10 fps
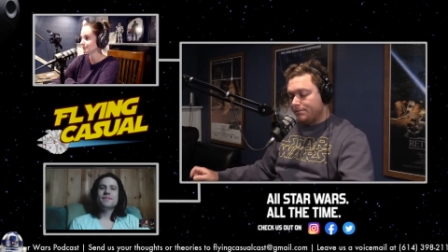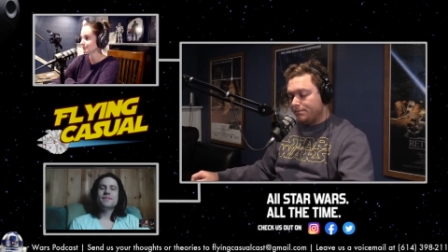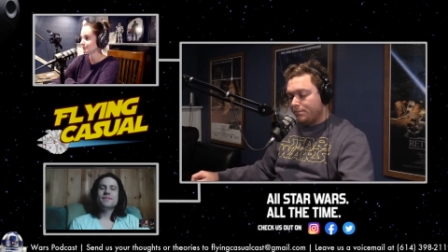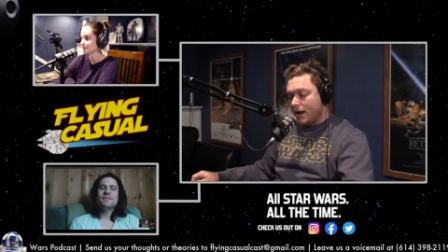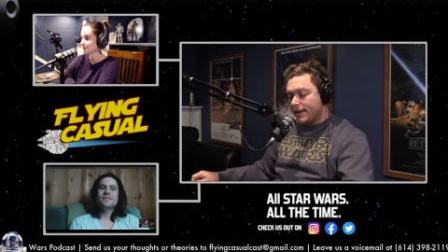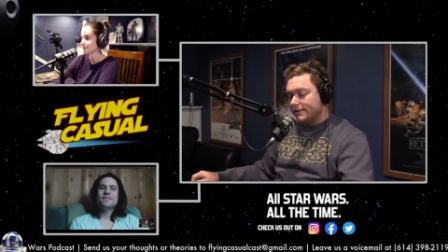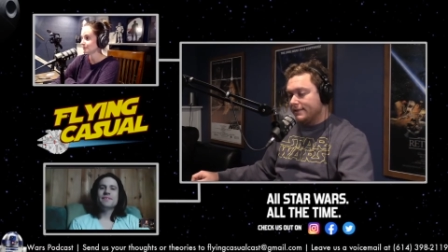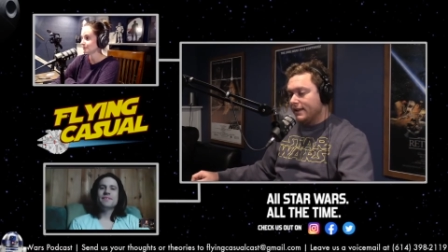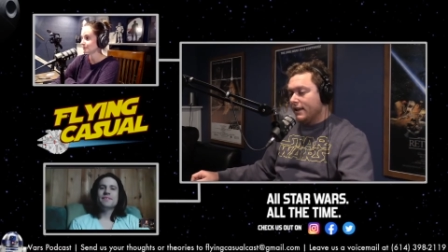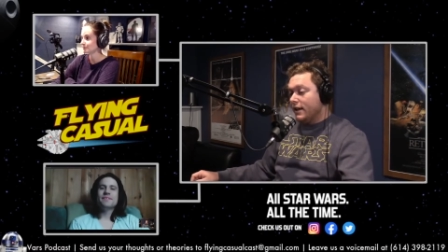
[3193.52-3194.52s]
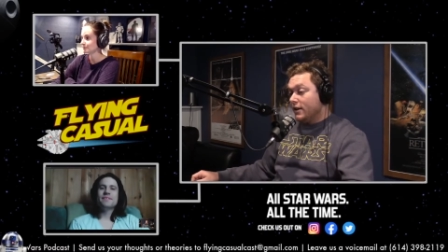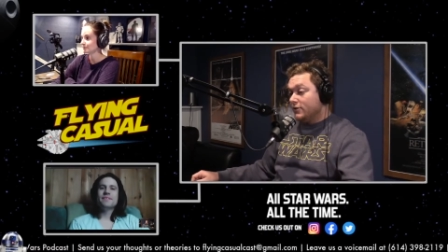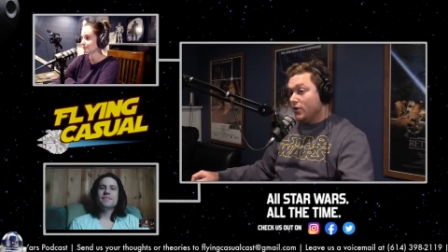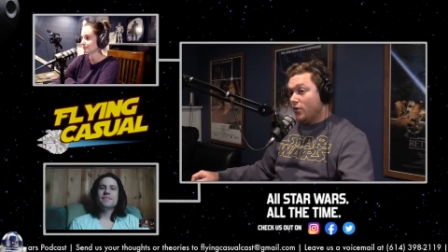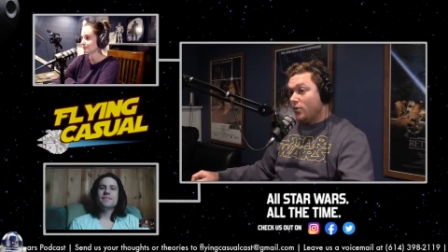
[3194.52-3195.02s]
But
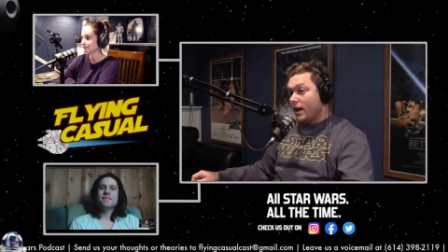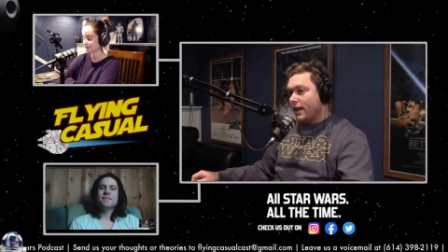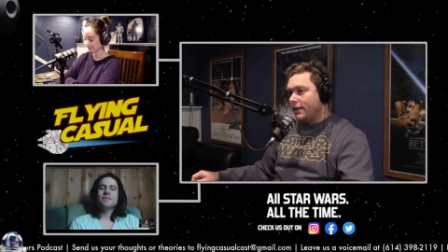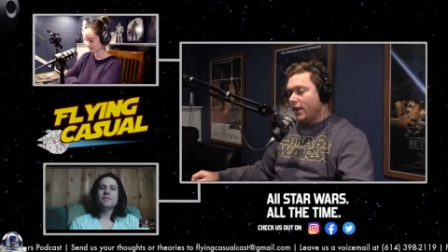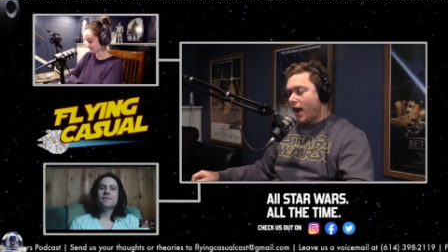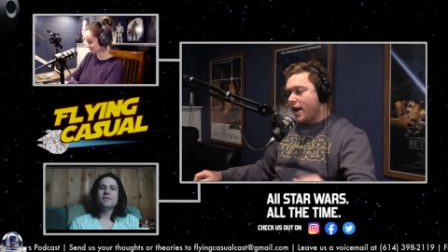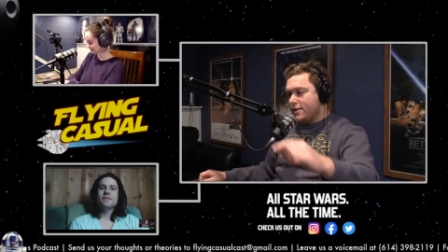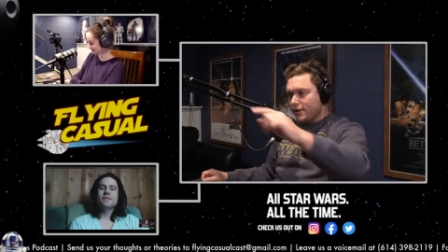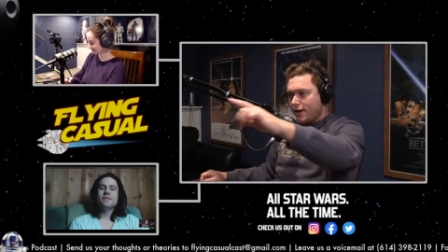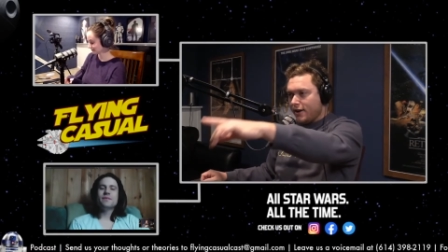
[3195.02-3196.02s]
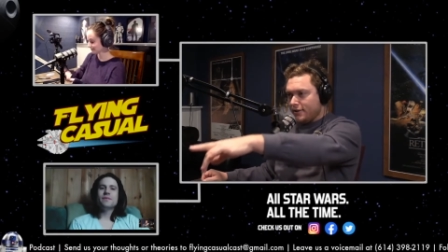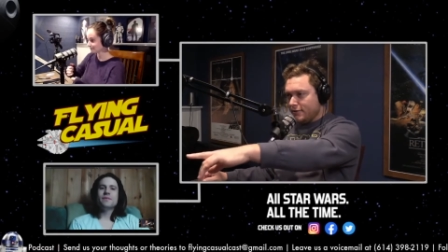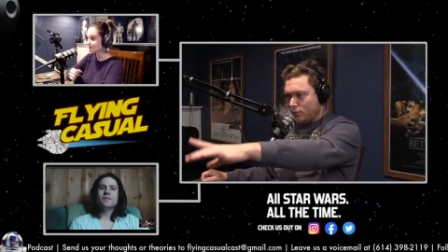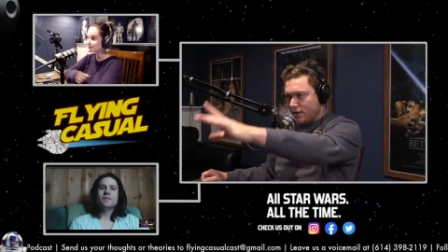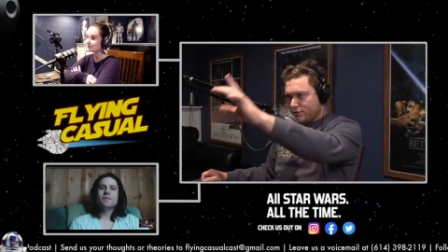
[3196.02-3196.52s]
so I thought
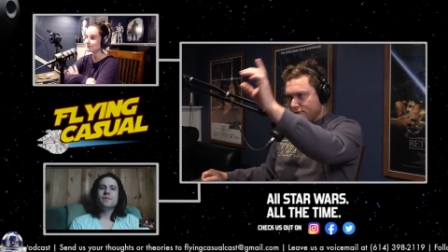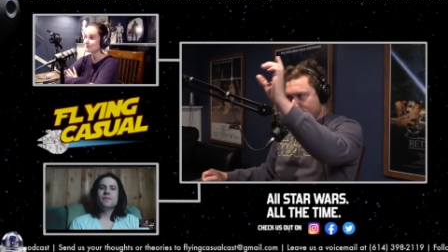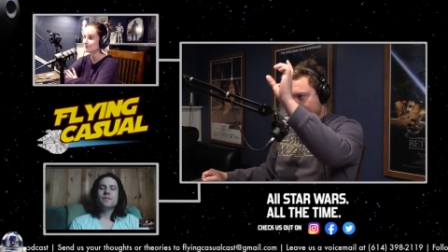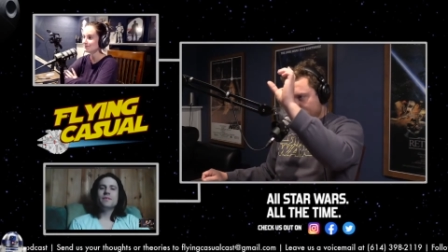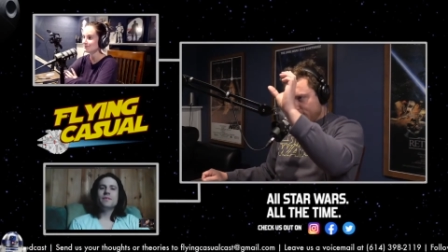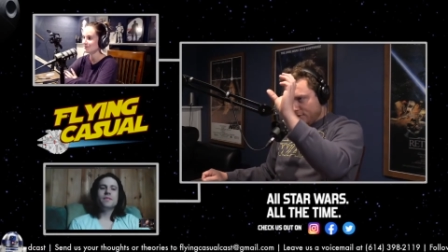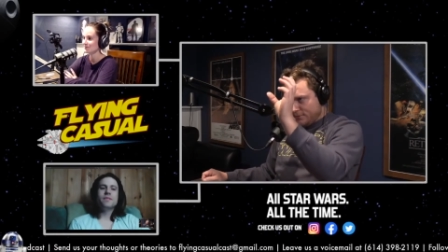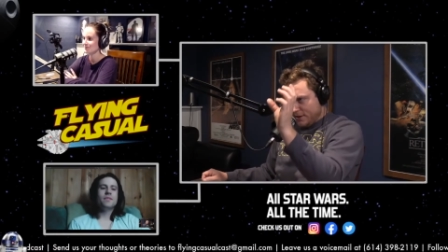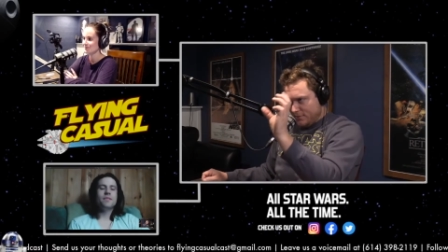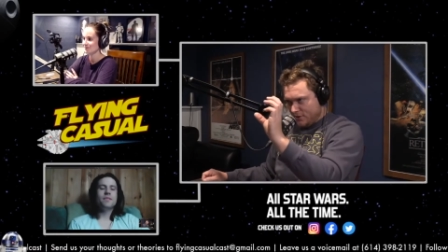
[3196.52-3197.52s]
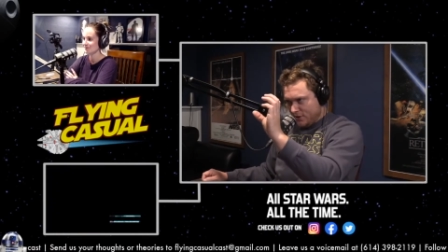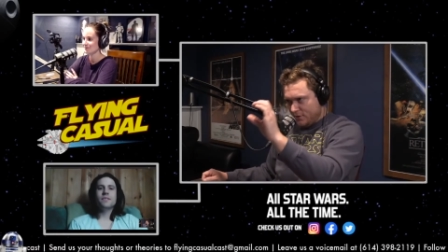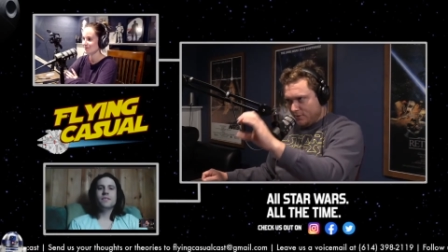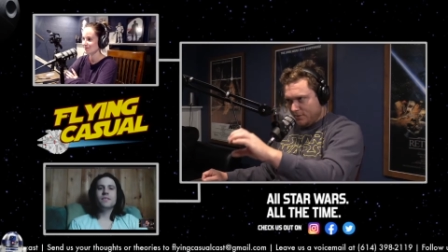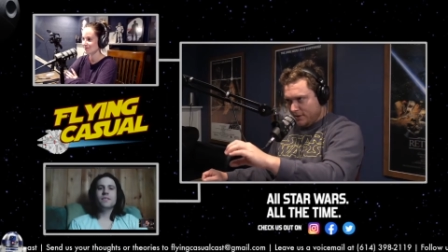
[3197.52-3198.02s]
rather than a little baby
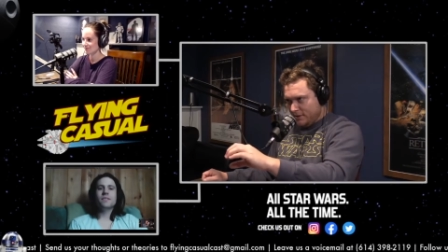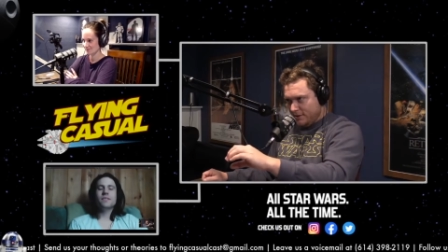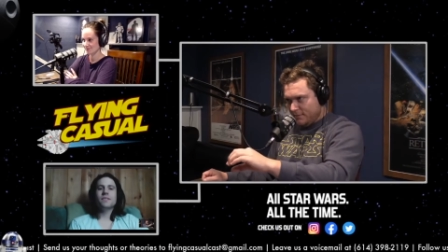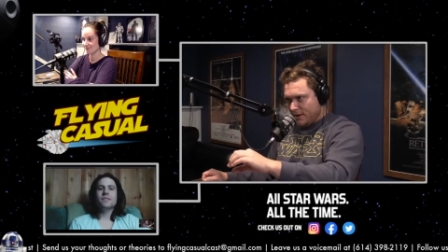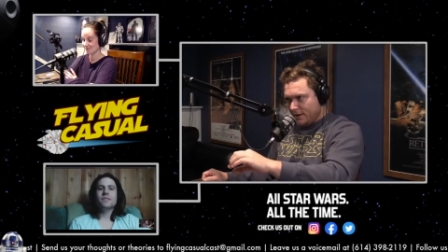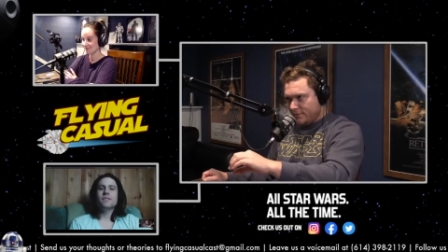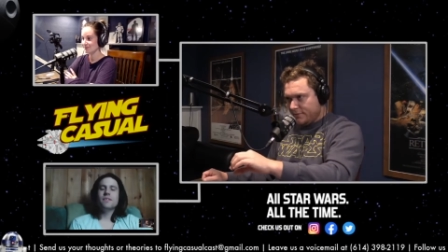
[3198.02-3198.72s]
Yoda being at the bottom of